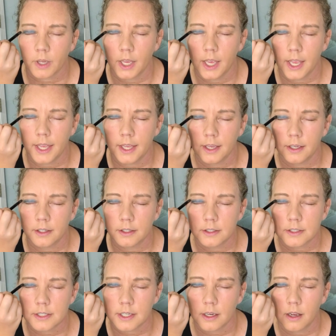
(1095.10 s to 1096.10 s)

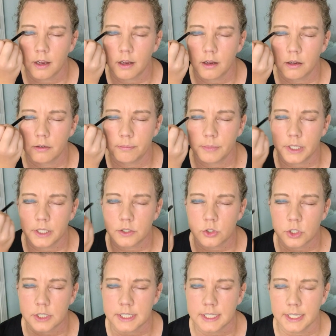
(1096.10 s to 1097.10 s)
and it
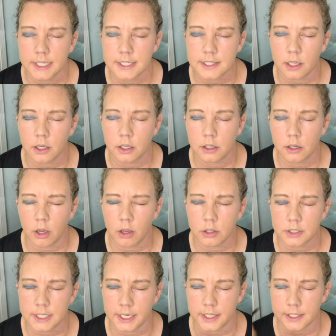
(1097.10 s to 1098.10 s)
just stays on
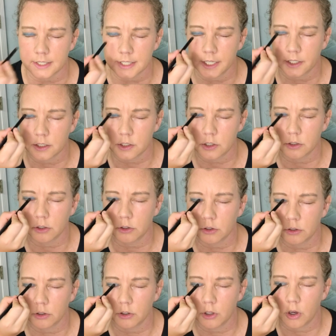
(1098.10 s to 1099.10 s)
all day. It's like a
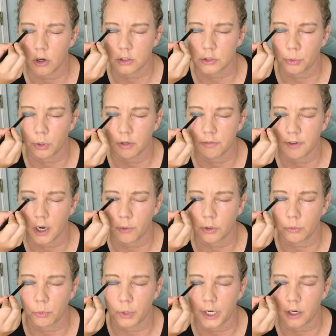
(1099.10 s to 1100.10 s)
long
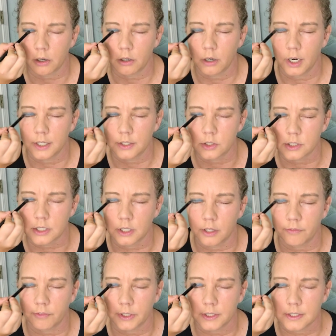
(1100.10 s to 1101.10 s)
12-hour wear. I just
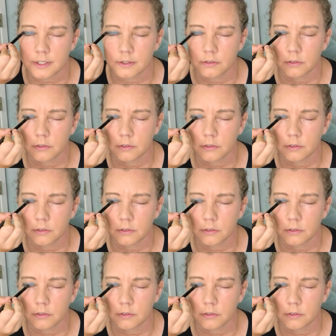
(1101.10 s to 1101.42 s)
love it.